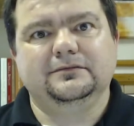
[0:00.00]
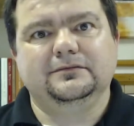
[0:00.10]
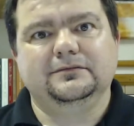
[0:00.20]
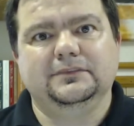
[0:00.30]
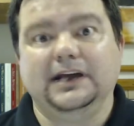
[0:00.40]

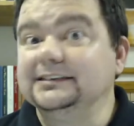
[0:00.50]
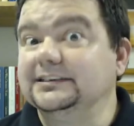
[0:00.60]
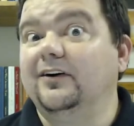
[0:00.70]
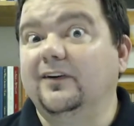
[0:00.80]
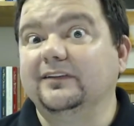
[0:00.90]
And that's a
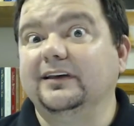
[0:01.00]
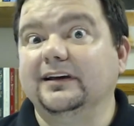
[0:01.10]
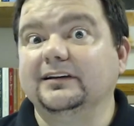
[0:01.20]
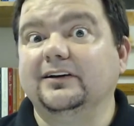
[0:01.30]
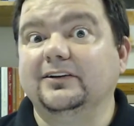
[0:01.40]
hard
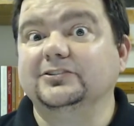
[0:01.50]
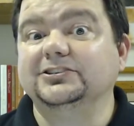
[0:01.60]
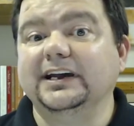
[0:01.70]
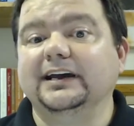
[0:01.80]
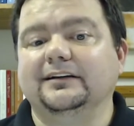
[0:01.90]
thing to
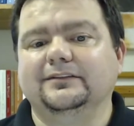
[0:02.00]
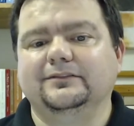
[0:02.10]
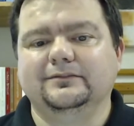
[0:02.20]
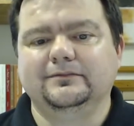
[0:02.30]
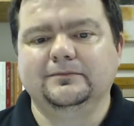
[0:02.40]
understand.
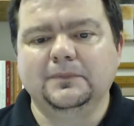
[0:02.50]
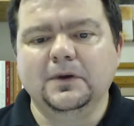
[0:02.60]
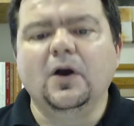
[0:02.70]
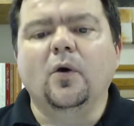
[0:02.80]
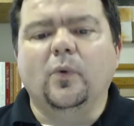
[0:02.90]

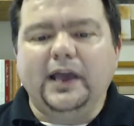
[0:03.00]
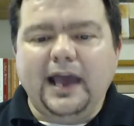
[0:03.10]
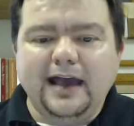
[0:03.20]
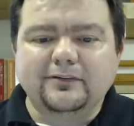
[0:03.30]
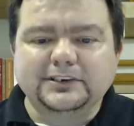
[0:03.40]
We
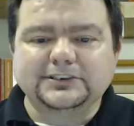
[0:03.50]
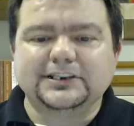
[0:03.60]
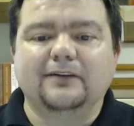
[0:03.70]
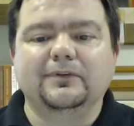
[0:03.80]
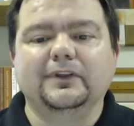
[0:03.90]
have to
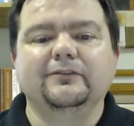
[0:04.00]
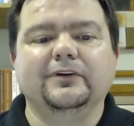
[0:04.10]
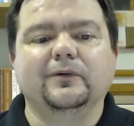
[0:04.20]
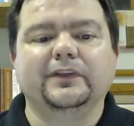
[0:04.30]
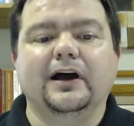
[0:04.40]
stop
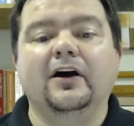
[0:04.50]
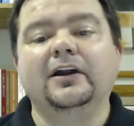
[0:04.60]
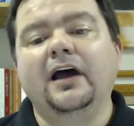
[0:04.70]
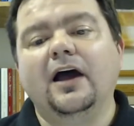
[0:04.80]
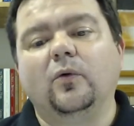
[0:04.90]
living with
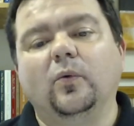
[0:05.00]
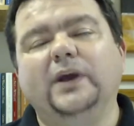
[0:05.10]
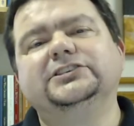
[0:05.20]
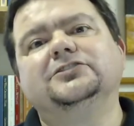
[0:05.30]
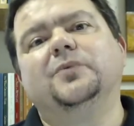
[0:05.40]

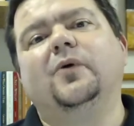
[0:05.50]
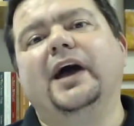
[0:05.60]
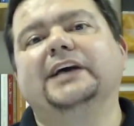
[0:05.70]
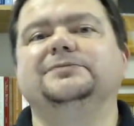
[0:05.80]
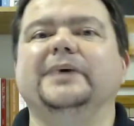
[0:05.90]
unreasonable
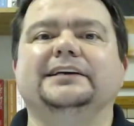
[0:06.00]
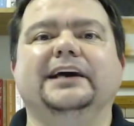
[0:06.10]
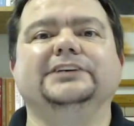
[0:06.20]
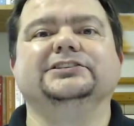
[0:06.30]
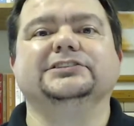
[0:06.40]

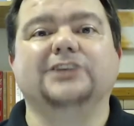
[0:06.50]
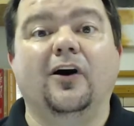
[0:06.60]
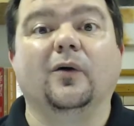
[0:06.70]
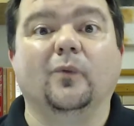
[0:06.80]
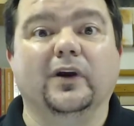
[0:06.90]
expectations
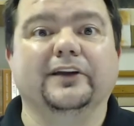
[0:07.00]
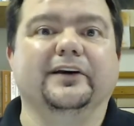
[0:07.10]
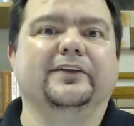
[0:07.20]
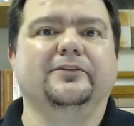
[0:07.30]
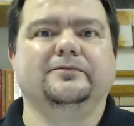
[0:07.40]
on one
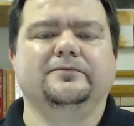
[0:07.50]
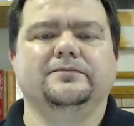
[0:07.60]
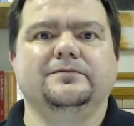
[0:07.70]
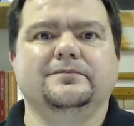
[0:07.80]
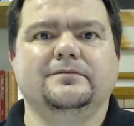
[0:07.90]
another.
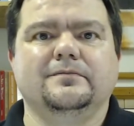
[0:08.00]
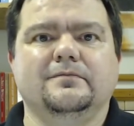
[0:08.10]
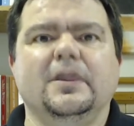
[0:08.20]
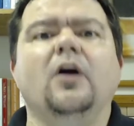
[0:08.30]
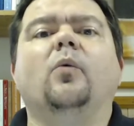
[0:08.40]

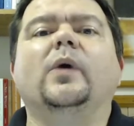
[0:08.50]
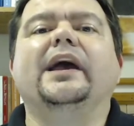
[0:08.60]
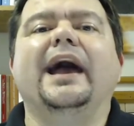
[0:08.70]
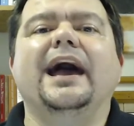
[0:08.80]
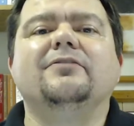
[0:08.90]
We
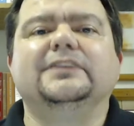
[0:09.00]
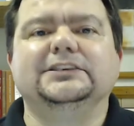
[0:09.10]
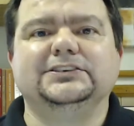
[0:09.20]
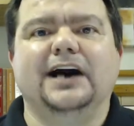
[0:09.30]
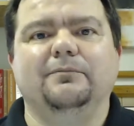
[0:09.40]
have to
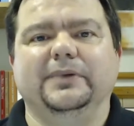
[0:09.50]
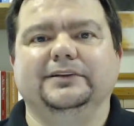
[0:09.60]
stop it.